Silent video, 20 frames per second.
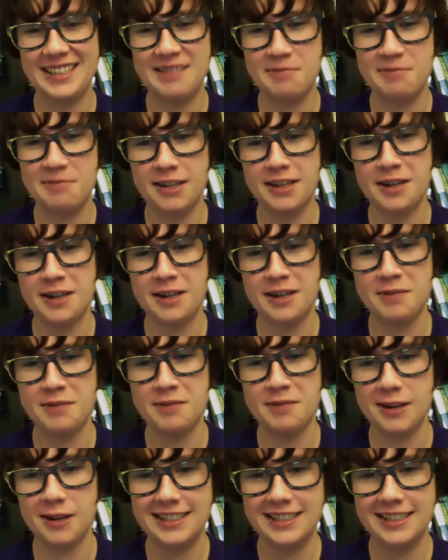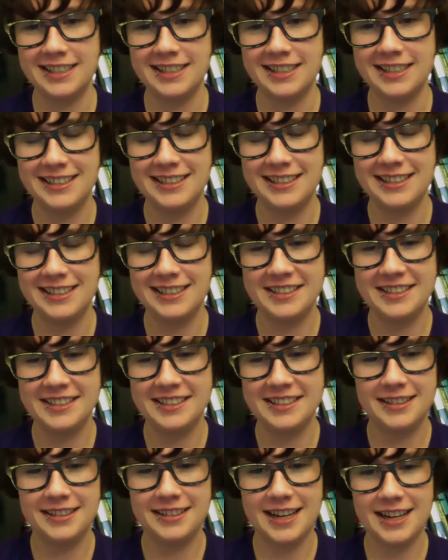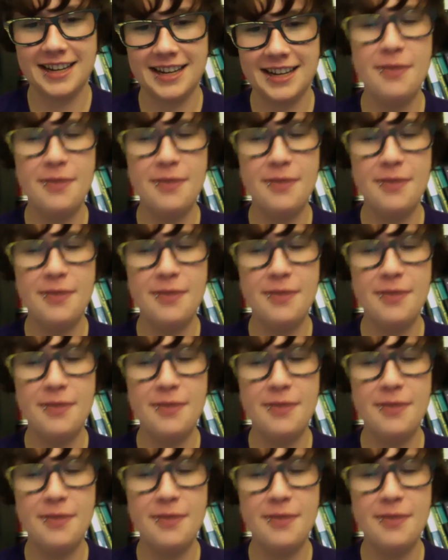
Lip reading: pick it apart. Yeah.